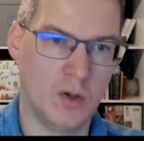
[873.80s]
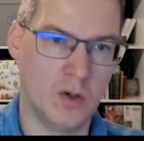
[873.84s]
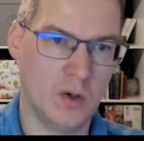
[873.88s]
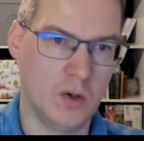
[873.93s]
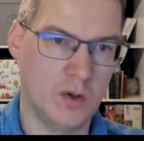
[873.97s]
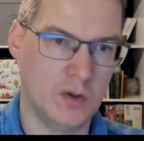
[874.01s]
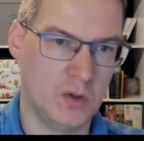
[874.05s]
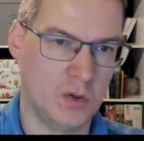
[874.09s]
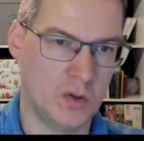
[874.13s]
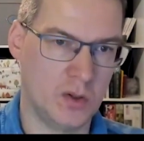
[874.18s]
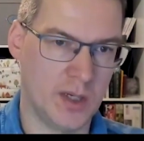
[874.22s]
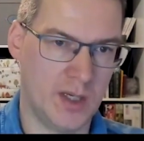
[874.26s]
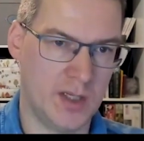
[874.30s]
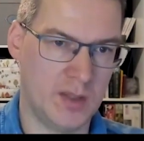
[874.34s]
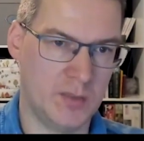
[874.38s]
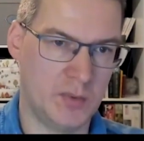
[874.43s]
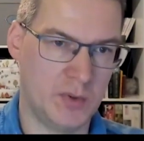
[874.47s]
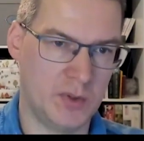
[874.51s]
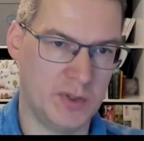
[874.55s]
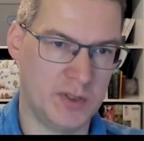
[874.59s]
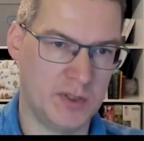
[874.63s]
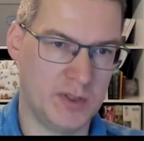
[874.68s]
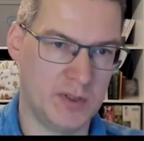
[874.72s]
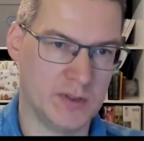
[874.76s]
You can
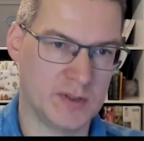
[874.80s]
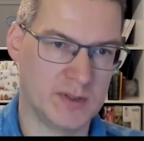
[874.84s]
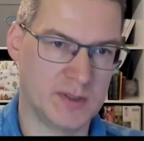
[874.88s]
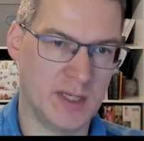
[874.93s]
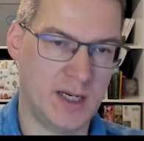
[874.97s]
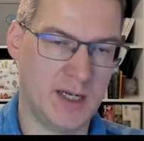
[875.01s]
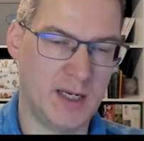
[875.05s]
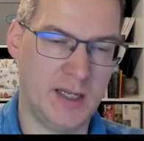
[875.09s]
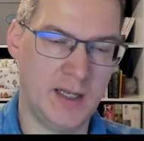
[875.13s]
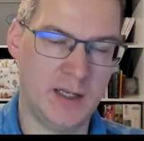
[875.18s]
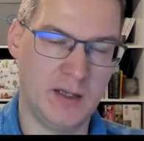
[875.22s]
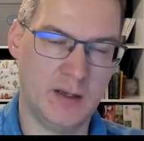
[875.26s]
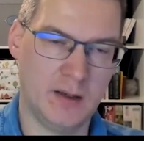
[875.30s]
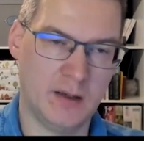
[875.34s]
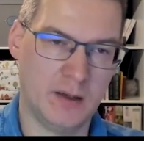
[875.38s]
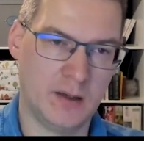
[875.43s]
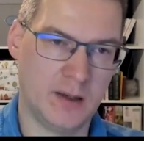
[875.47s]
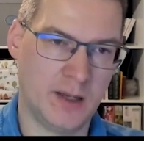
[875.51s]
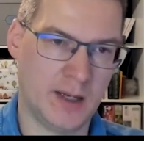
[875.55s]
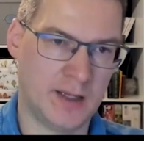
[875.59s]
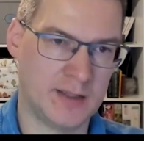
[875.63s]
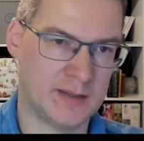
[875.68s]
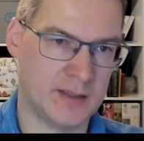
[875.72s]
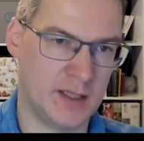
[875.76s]
put your styling
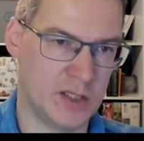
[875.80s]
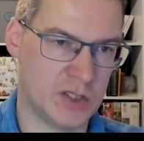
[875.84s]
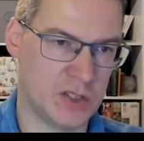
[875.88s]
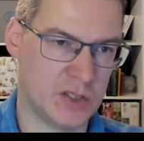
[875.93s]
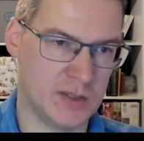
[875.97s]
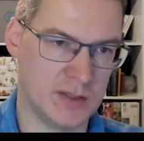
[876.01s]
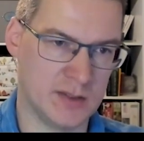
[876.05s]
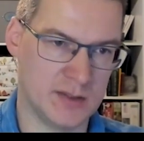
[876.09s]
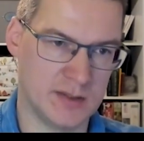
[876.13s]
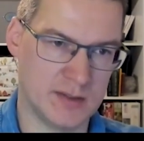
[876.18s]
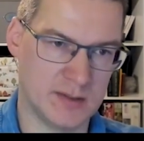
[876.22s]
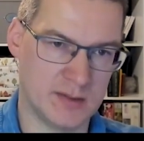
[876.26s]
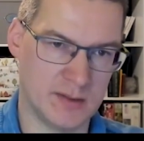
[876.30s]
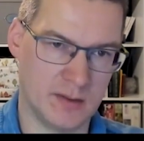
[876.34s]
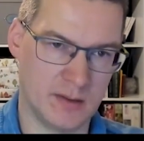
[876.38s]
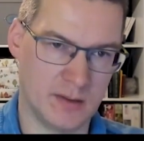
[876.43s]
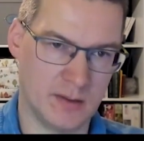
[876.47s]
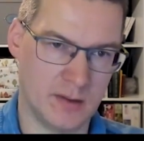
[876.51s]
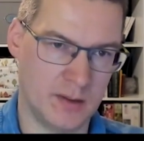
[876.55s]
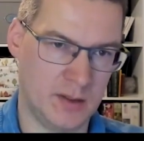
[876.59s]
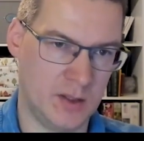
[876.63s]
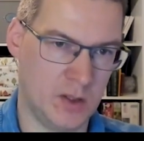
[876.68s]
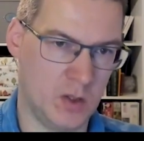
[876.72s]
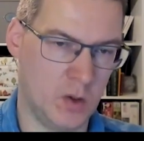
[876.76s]
extensions,
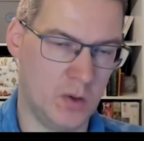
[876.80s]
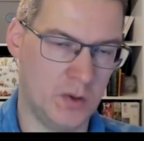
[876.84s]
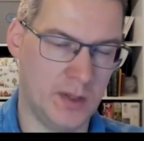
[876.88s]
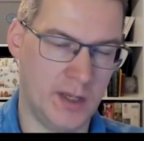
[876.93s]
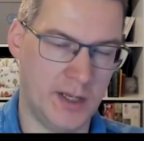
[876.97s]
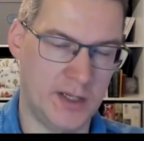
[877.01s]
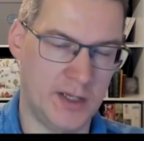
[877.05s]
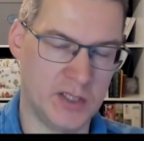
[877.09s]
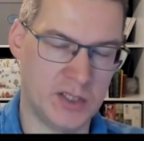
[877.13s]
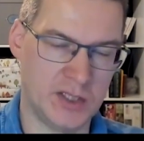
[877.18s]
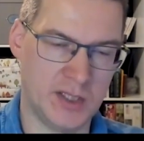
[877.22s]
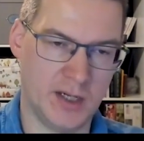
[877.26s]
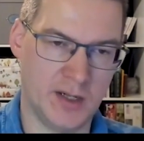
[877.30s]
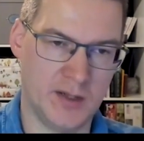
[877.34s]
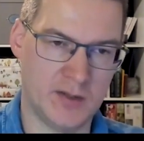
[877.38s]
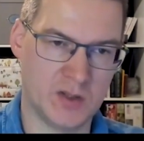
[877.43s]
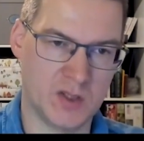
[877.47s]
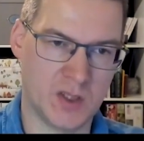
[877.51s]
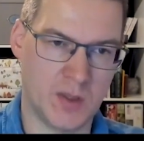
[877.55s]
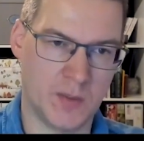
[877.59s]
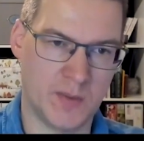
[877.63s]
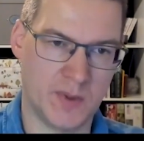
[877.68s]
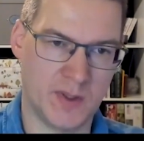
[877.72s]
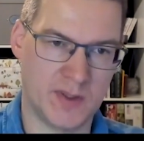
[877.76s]
your own HTML
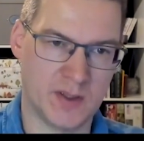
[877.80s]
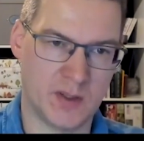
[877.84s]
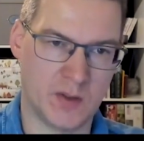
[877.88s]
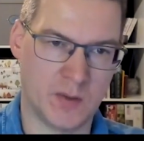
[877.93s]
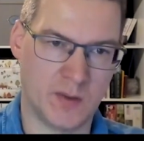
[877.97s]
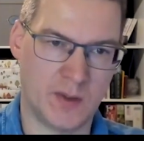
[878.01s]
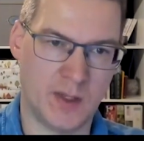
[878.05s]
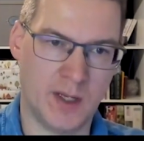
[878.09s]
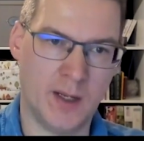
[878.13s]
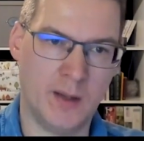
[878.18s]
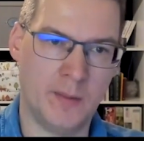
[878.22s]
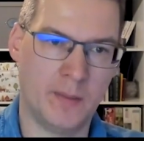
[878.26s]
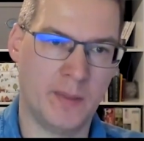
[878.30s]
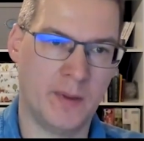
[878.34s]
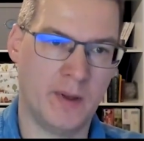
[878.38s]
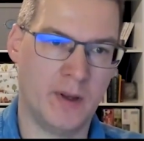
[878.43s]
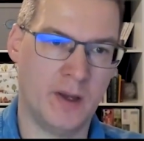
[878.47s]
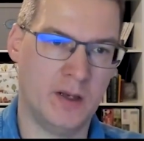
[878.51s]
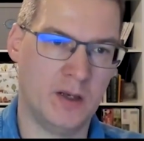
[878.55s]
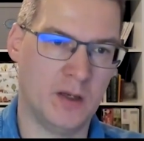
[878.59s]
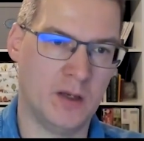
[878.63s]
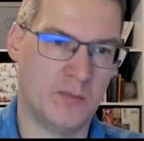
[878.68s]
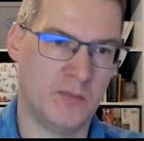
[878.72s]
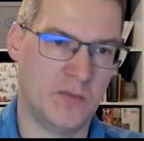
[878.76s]
script, etc. there.
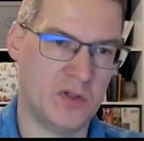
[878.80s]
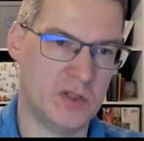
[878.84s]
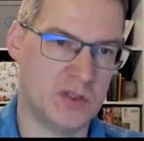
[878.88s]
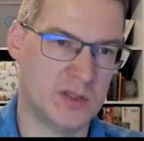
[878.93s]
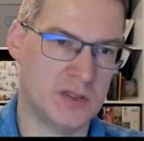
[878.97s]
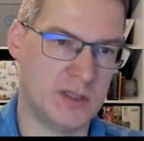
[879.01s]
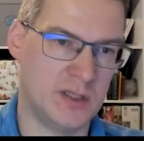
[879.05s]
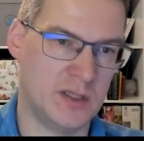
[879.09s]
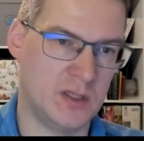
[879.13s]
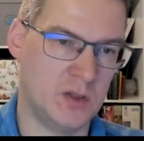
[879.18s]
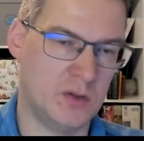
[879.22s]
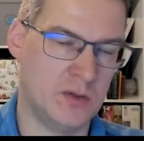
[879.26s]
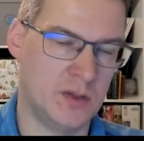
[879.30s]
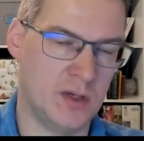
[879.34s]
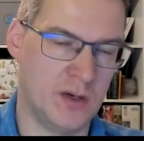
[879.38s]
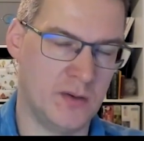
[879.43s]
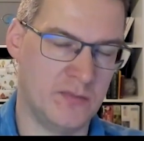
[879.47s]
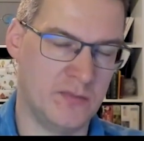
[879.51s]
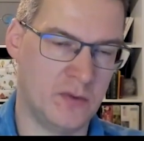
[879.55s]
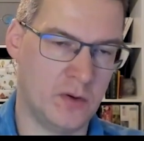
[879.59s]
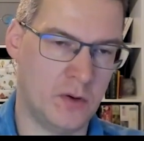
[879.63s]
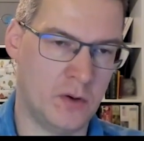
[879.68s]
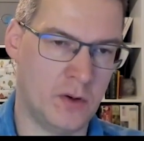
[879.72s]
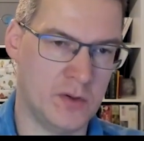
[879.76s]
And obviously, you have
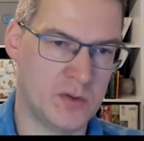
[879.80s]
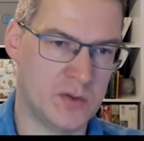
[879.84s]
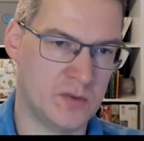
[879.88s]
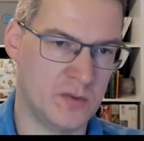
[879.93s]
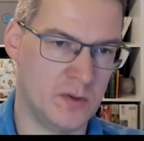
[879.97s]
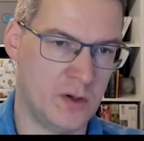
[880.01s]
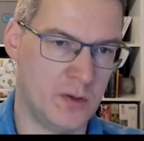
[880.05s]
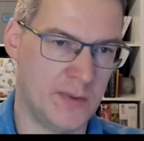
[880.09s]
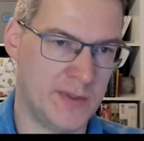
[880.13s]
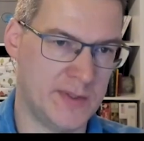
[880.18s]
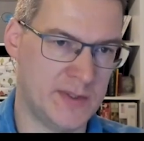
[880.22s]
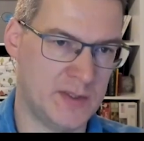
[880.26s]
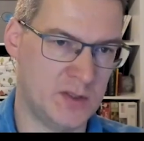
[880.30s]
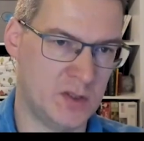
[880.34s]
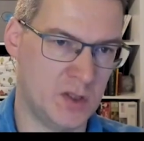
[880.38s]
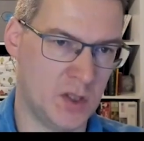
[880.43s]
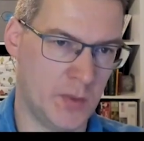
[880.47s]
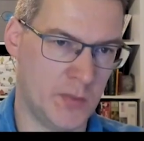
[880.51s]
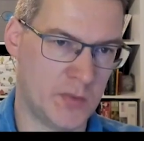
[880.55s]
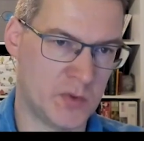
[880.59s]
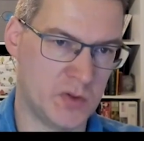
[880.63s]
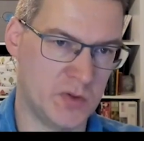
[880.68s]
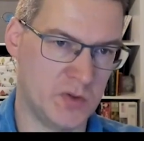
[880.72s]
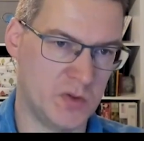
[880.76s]
always the
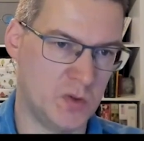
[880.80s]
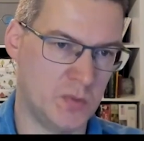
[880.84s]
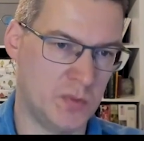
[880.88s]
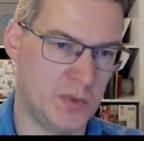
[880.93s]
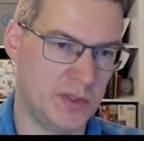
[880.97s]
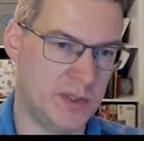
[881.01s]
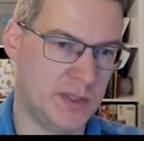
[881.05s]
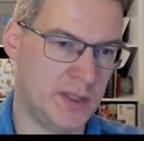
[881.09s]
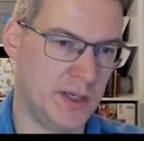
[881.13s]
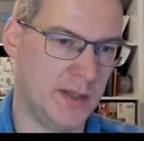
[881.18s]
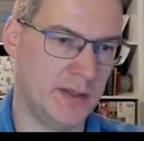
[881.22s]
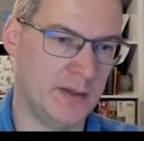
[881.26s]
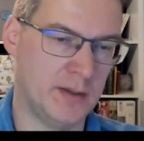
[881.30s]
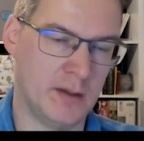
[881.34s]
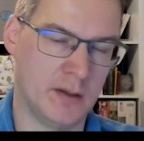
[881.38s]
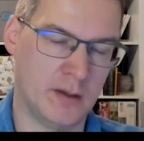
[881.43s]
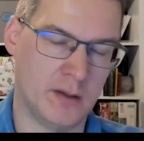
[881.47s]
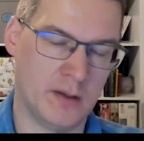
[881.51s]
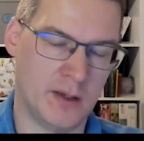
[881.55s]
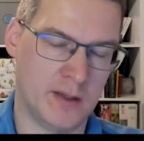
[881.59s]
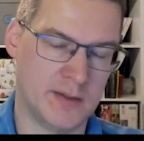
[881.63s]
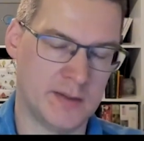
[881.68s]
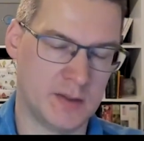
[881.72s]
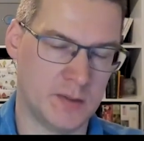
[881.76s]
option to build your entire
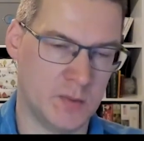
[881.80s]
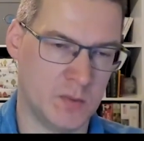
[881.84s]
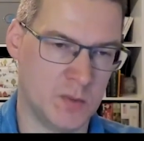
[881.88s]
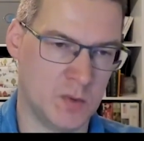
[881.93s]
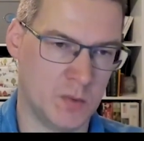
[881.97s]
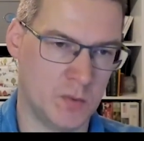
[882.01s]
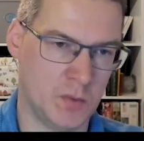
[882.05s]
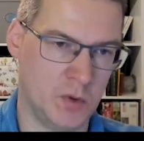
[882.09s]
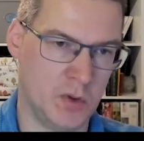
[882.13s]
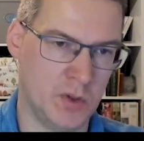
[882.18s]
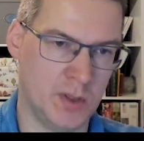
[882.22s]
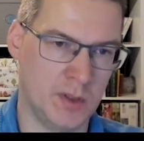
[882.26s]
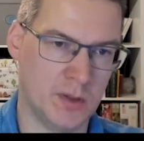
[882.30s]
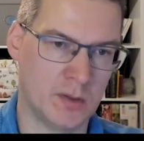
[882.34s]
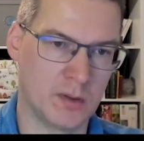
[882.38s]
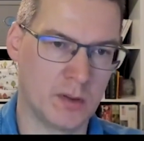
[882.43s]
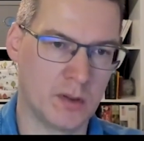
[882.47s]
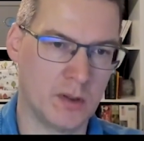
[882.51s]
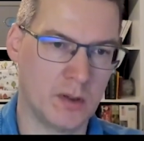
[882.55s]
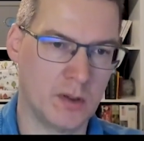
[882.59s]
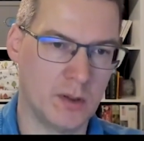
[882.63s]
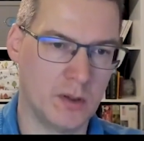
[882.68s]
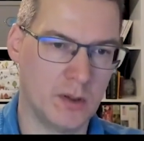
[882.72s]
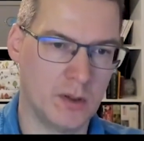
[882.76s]
custom component,
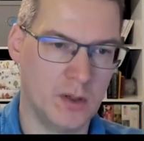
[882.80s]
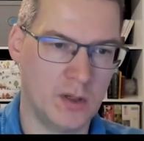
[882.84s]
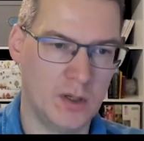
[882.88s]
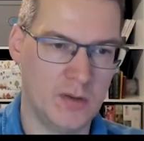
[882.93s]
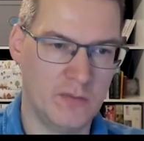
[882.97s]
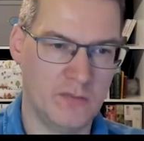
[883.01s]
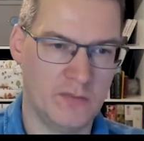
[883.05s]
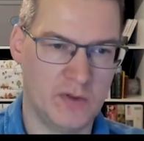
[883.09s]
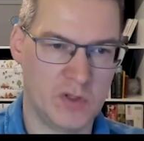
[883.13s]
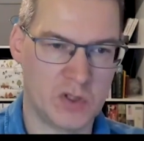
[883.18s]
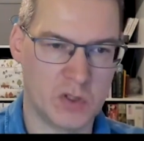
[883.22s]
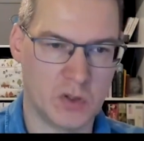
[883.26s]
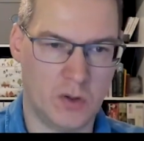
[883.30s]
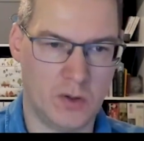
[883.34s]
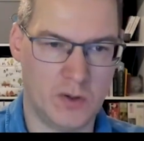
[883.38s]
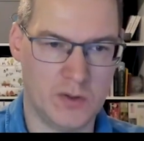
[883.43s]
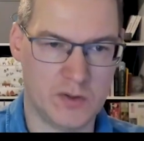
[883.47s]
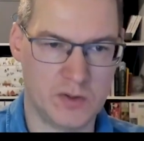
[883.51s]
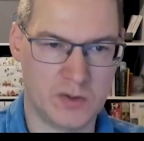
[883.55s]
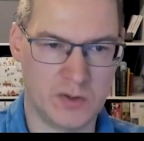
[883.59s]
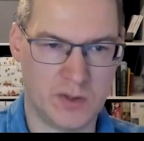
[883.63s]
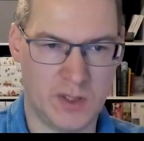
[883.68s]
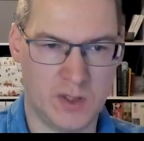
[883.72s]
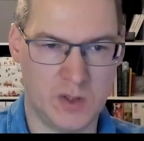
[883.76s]
which
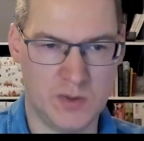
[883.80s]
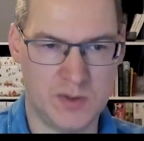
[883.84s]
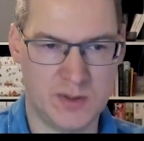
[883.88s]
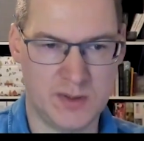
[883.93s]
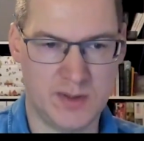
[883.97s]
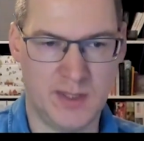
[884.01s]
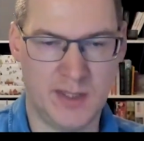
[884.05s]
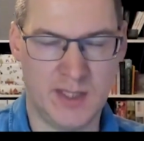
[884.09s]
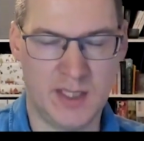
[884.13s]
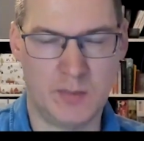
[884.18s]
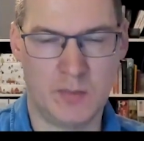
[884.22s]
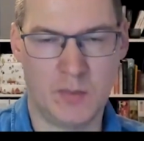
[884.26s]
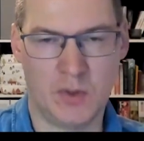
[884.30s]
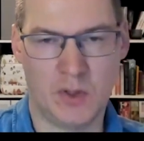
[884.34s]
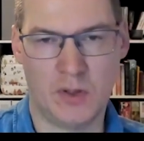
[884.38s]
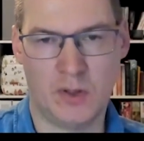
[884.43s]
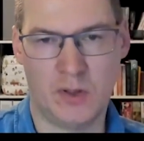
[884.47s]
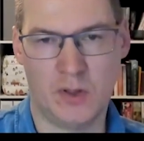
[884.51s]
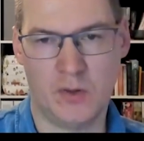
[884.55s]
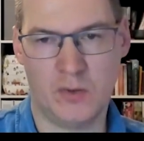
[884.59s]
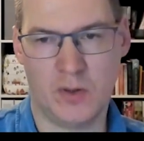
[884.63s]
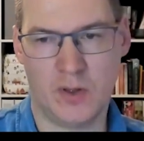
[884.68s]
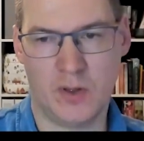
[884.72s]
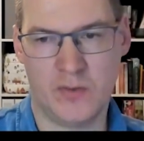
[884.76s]
also can use the data model in
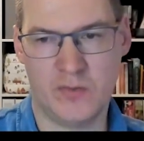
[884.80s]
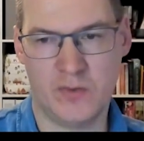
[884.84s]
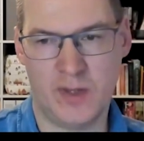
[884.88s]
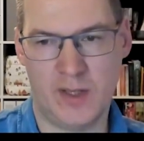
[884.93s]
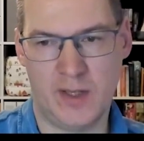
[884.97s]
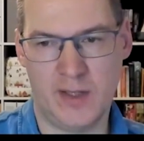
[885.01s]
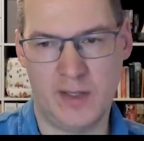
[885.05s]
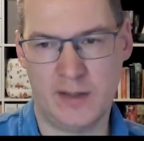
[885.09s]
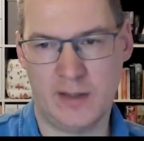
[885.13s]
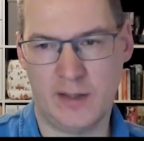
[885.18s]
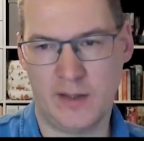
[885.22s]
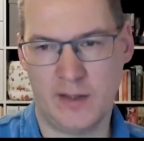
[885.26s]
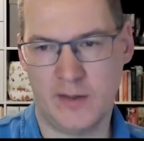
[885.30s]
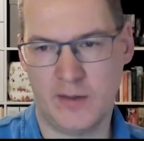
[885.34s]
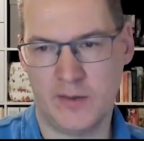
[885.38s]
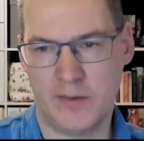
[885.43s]
the GraphQL client.